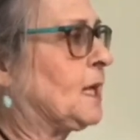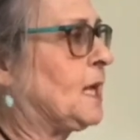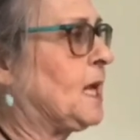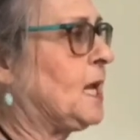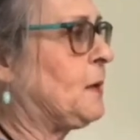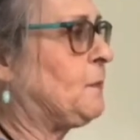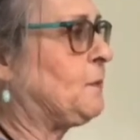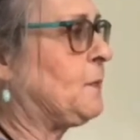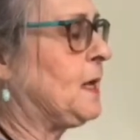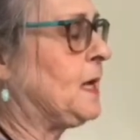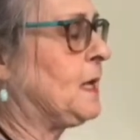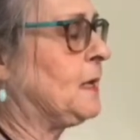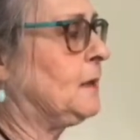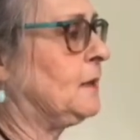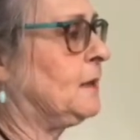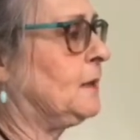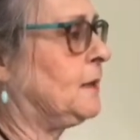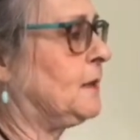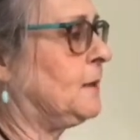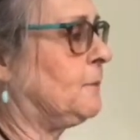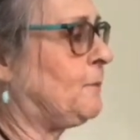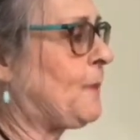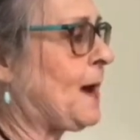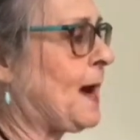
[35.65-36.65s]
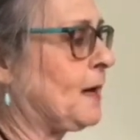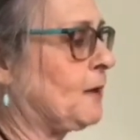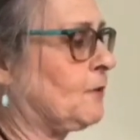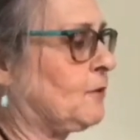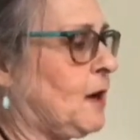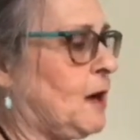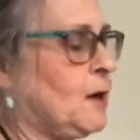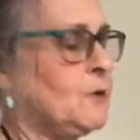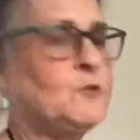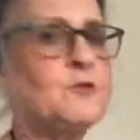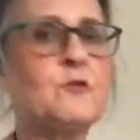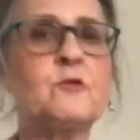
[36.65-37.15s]
keeping the
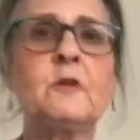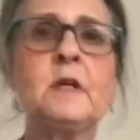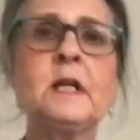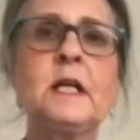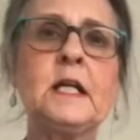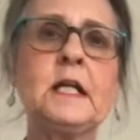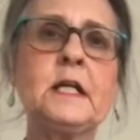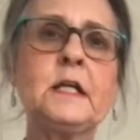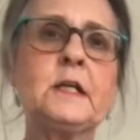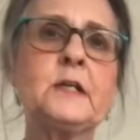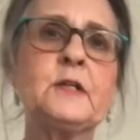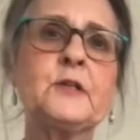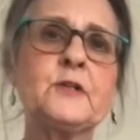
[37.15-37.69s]
background really